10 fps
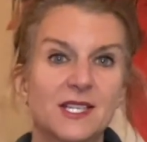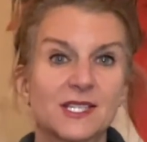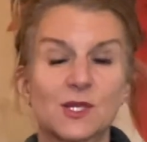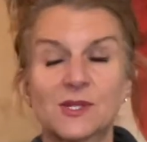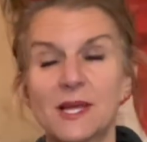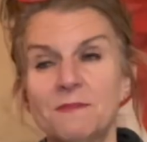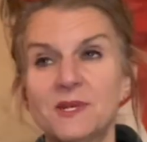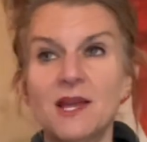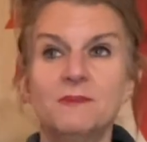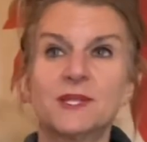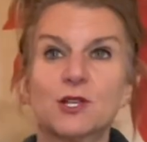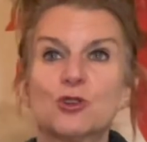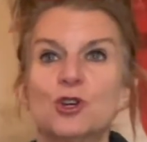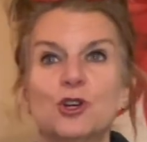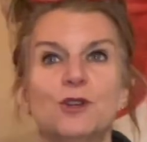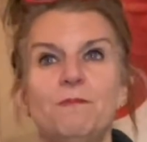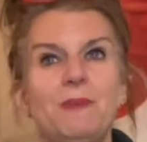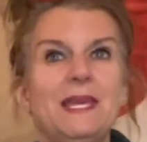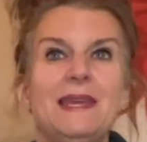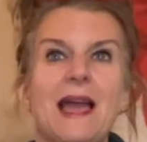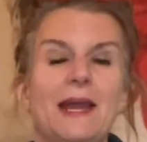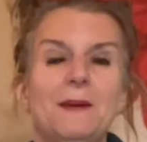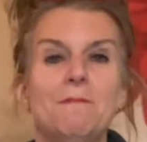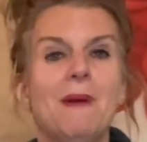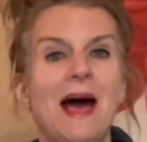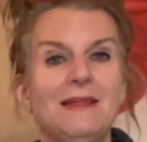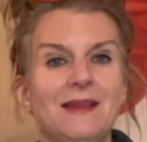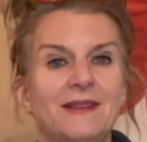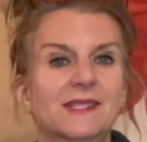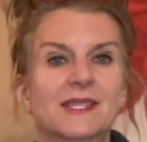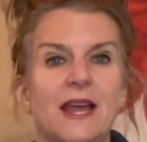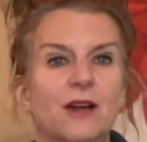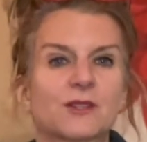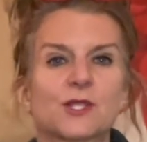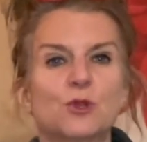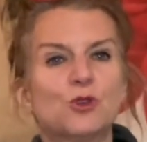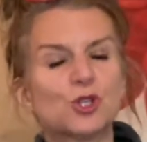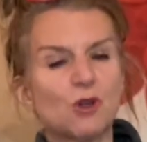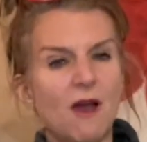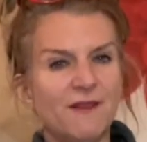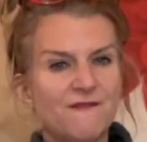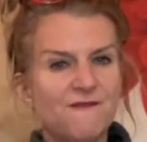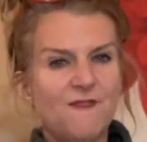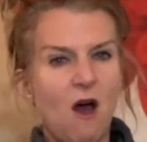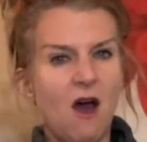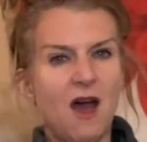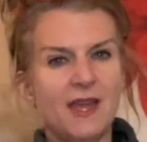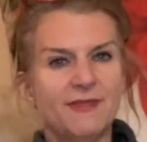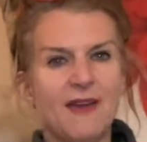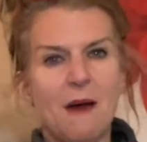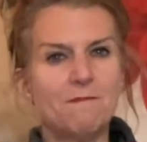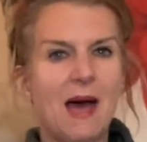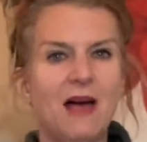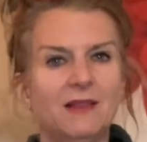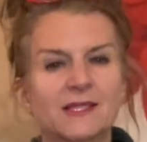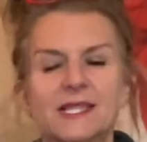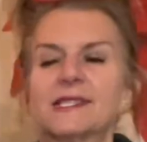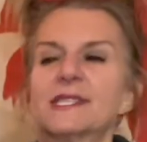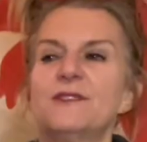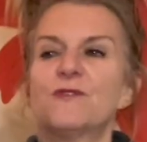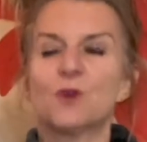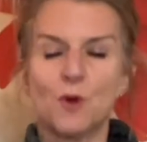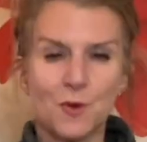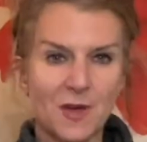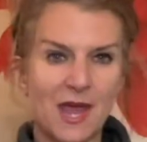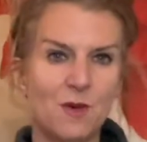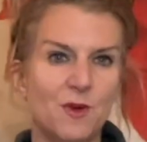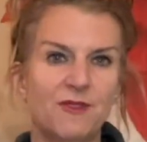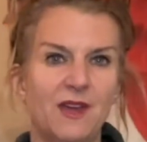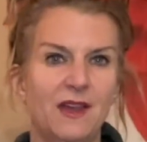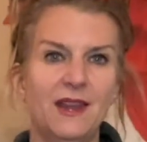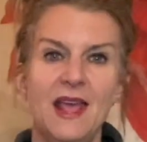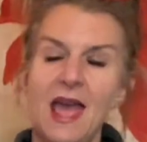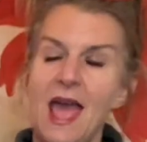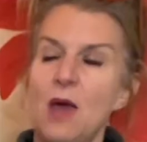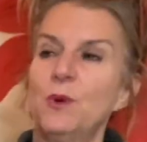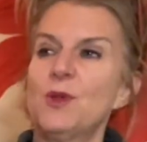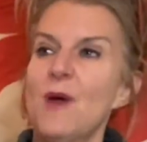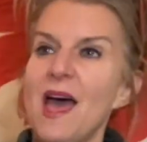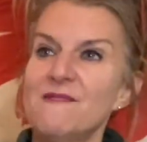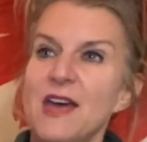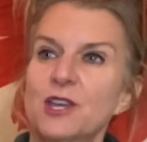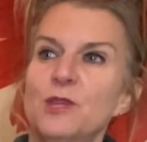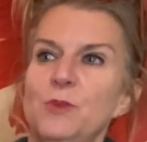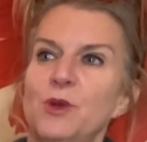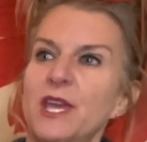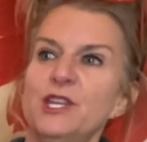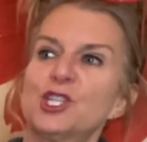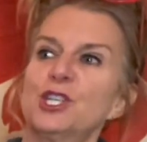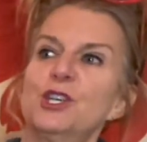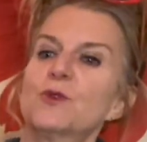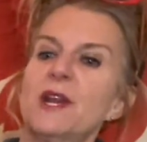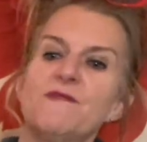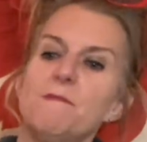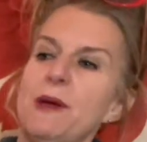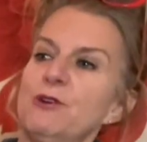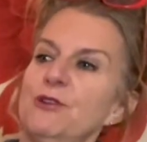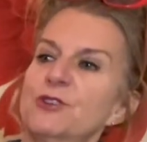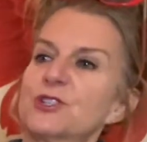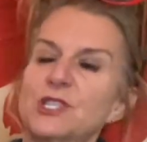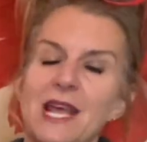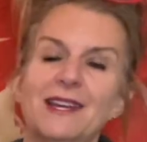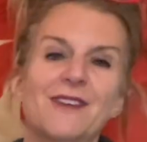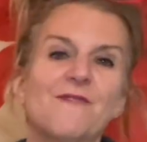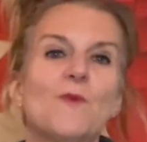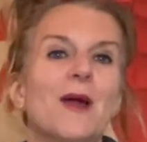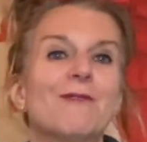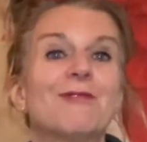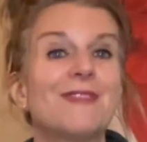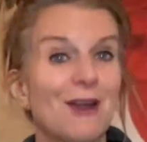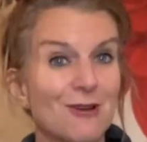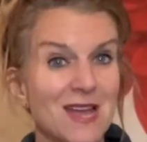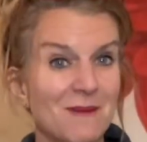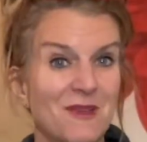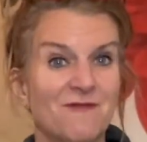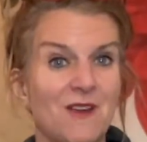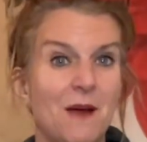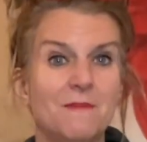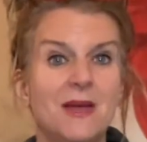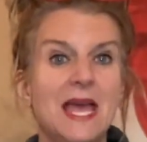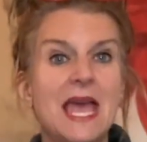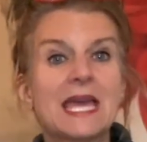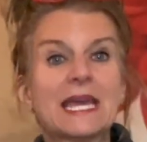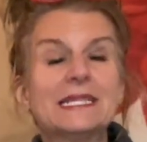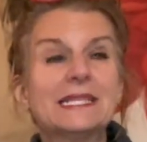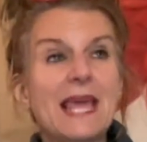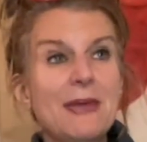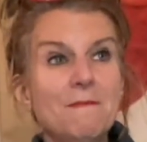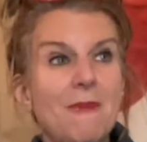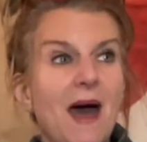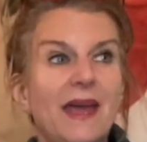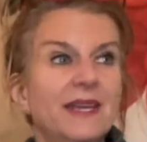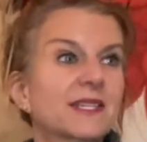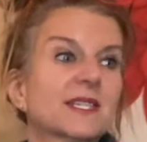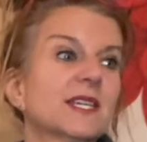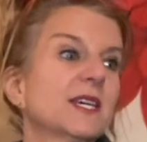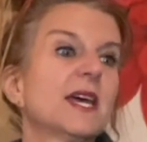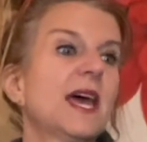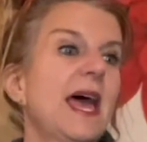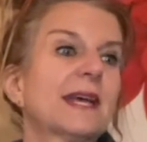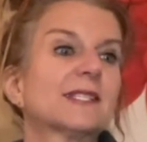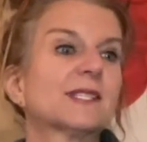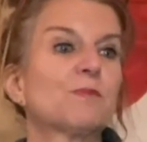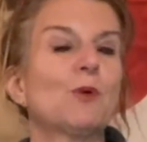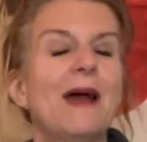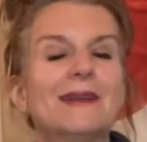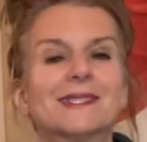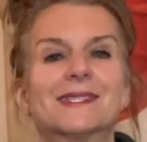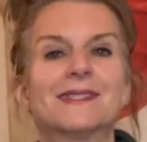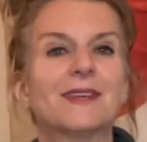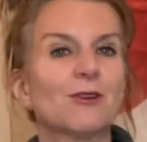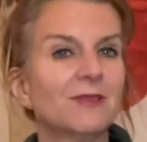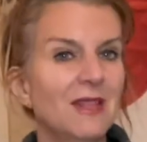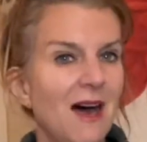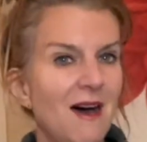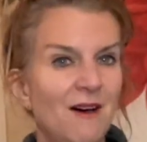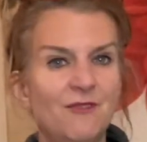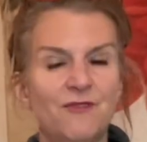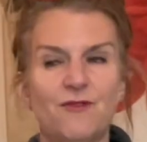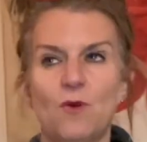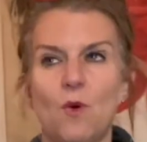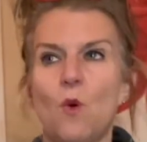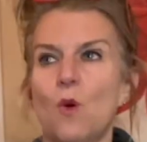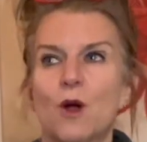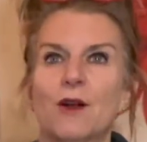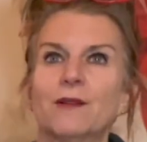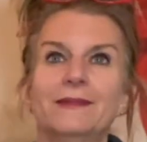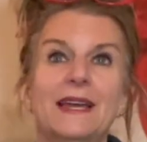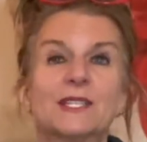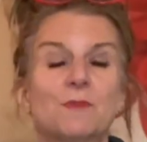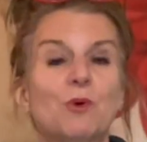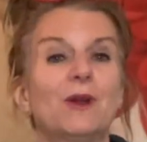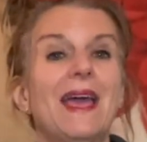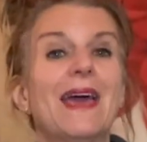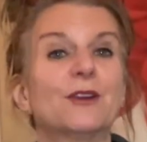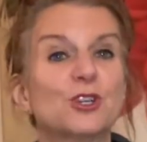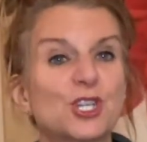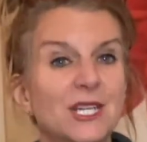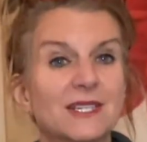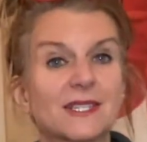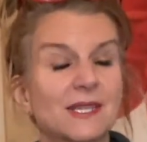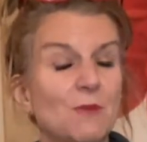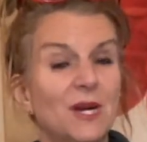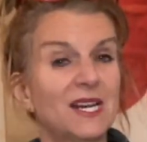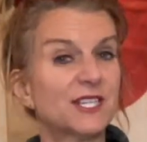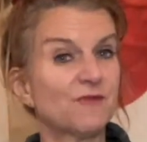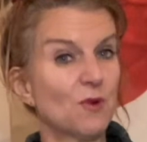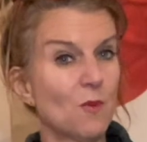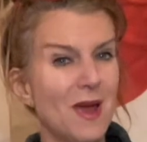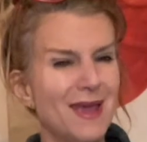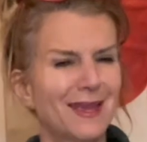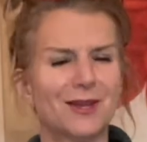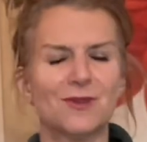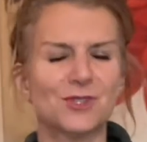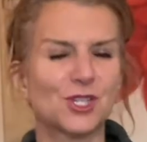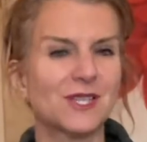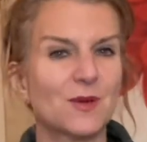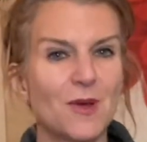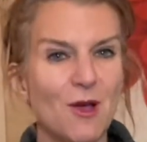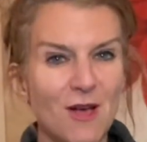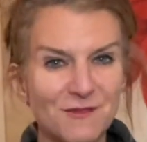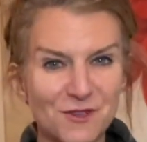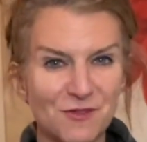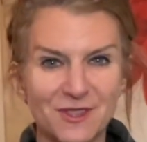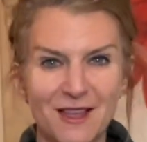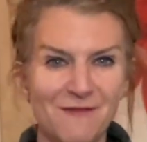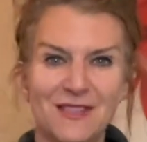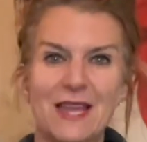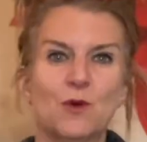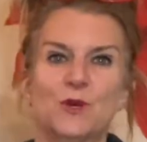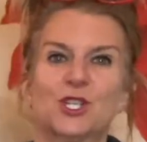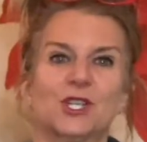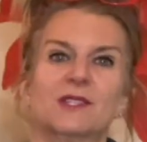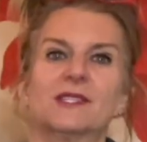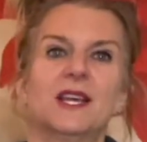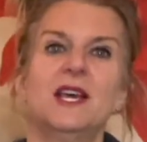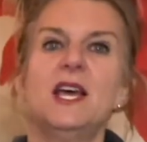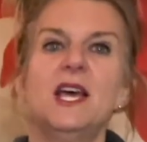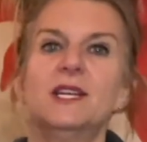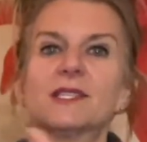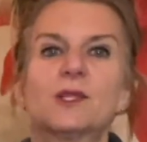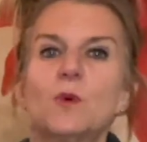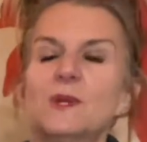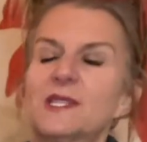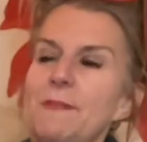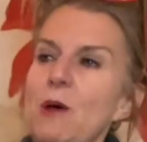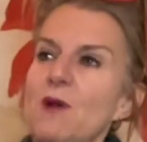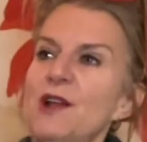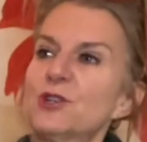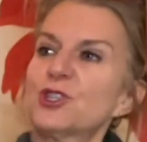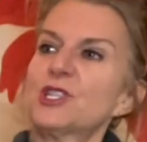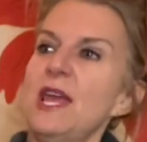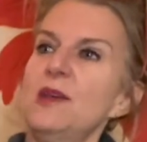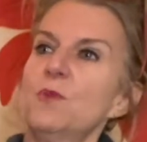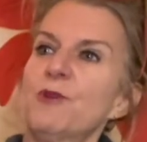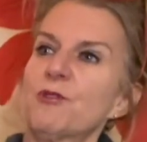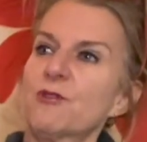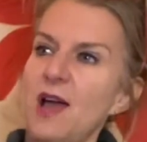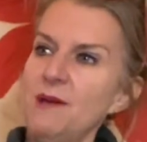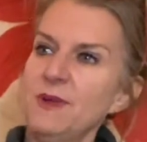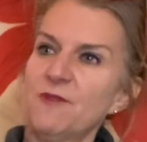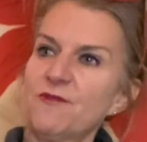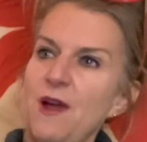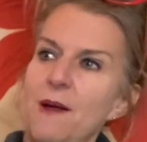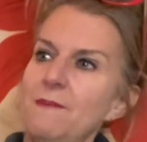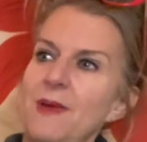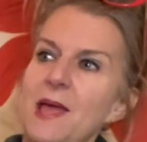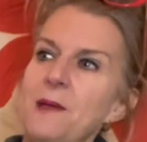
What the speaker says: So sometimes there could be an imbalance there. So you try to find that balance and see if you're okay with it. And when you have that communication, you can have a better understanding of where they're coming from. Because they might express their love or like to put energy into someone in a different way. You know, just like we all have different love languages. So it's about understand where they're coming from.